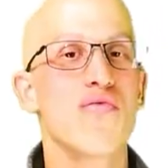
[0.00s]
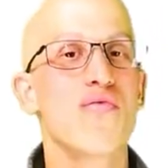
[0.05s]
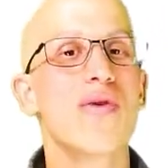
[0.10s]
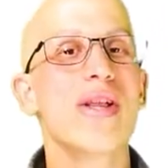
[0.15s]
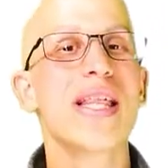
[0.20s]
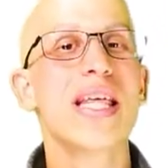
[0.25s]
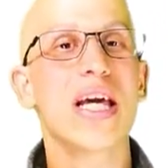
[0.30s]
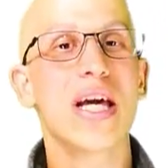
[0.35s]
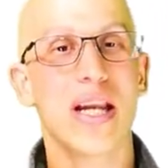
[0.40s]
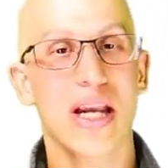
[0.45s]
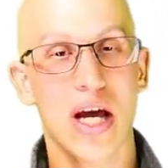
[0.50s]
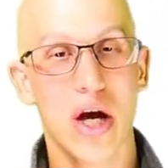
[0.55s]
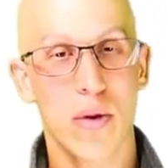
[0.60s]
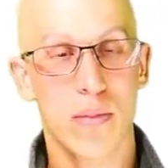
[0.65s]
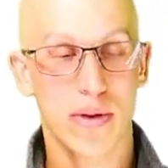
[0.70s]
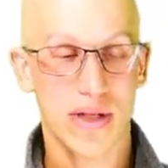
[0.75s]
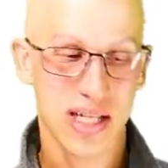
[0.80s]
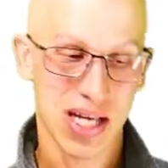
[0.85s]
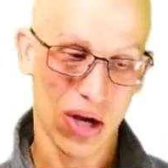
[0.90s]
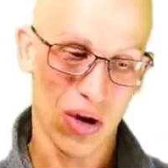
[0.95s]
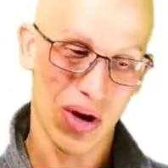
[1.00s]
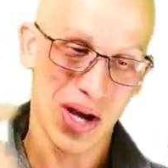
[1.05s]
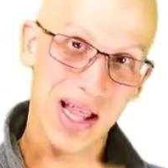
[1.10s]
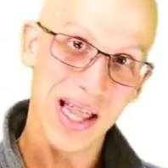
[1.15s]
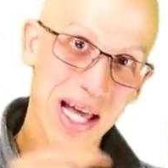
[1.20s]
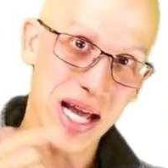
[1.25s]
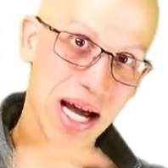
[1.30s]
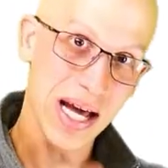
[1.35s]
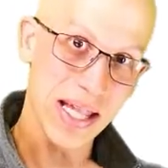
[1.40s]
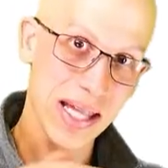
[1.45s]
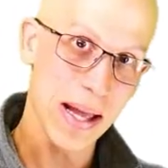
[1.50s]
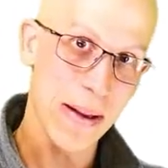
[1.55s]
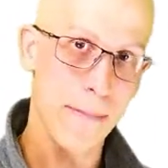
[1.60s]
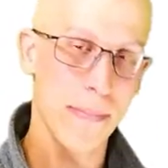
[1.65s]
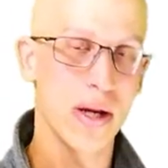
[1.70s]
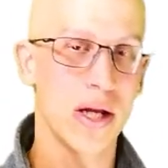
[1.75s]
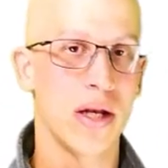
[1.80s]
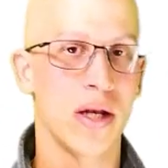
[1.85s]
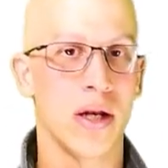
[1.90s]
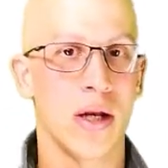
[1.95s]
It's really going to help us out. Click on
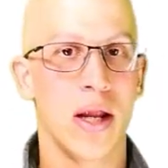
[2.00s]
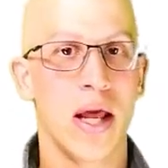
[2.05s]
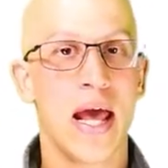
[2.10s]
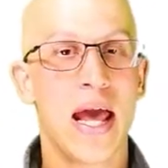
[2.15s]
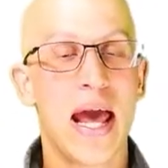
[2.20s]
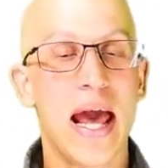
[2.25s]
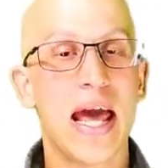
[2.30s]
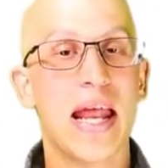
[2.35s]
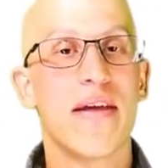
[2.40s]
that button.